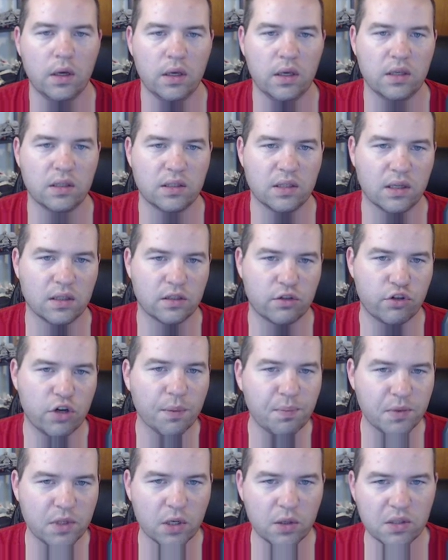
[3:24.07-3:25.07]
He says,
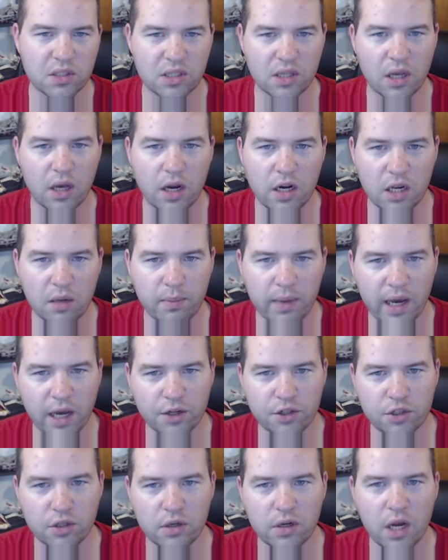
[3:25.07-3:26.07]
crypto is the honey
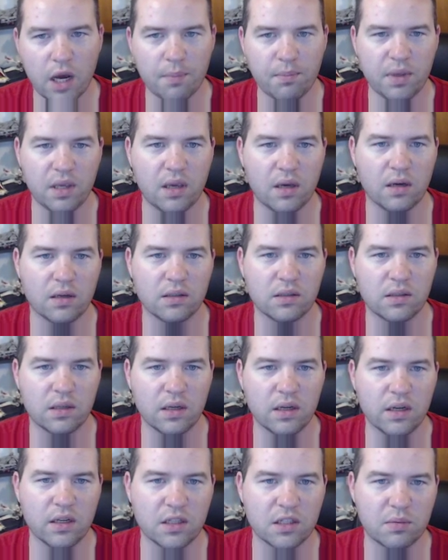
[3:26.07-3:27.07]
badger not because
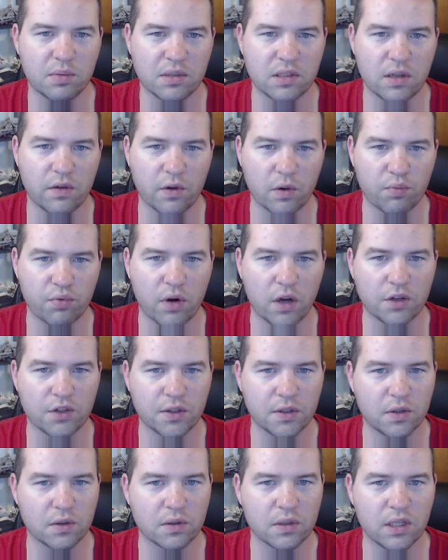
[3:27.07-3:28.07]
any specific
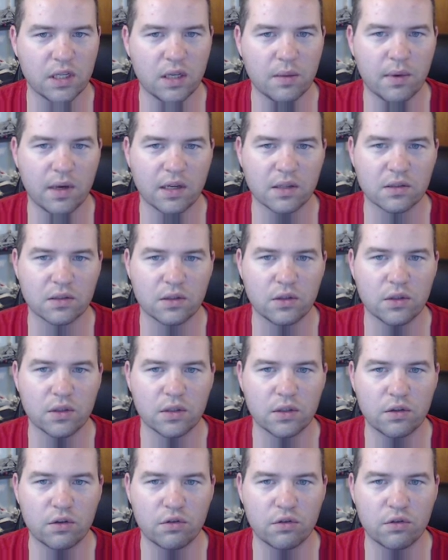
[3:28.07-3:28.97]
project or team has good